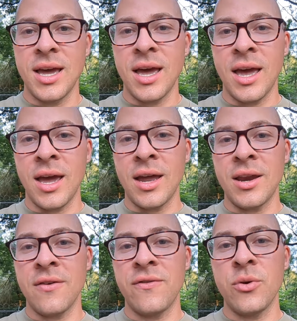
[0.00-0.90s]
And
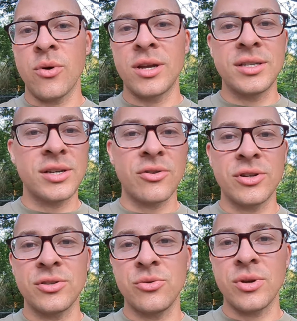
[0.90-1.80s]
if you were
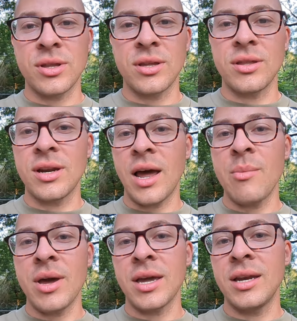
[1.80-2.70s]
considering doing the, the
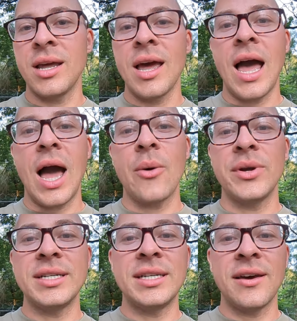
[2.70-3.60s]
Nijmegen, I
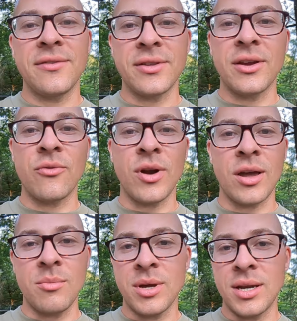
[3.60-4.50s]
would definitely
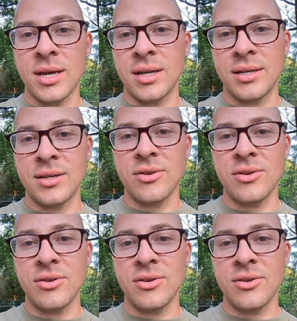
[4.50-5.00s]
recommend it.